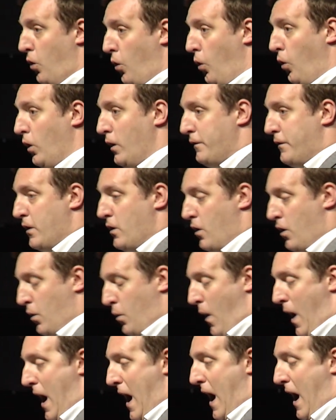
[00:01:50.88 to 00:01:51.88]
all of you are
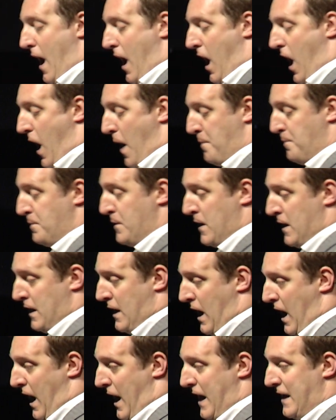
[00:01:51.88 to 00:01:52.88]
aware,
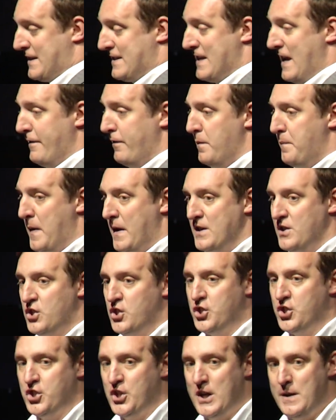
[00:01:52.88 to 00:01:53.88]
it's never been
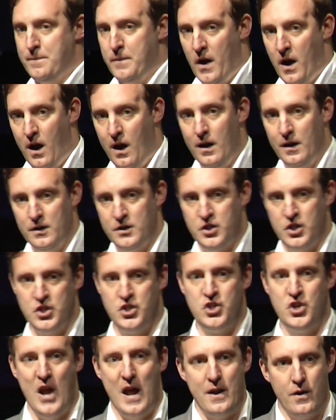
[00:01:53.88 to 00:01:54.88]
cheaper to
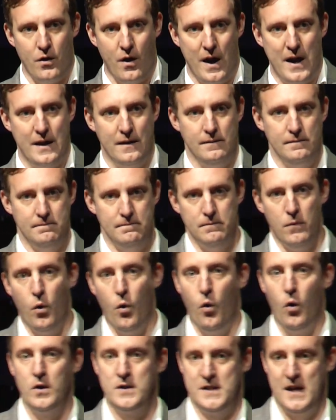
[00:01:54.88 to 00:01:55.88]
generate
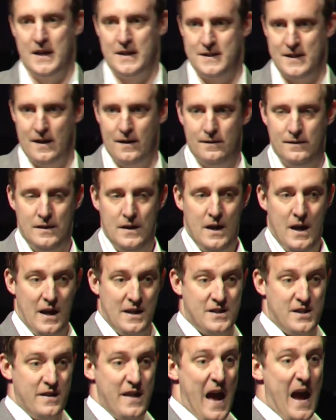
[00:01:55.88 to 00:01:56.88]
more data. And
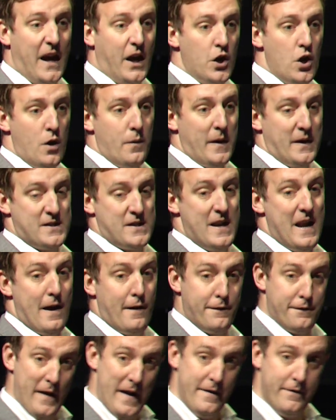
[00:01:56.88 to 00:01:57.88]
so the economics are now
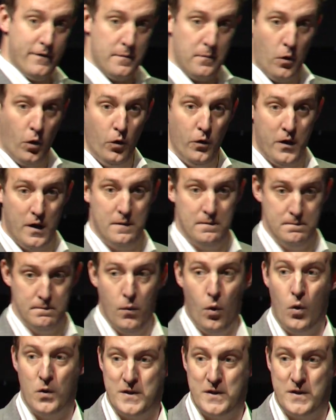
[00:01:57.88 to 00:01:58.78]
favorable that more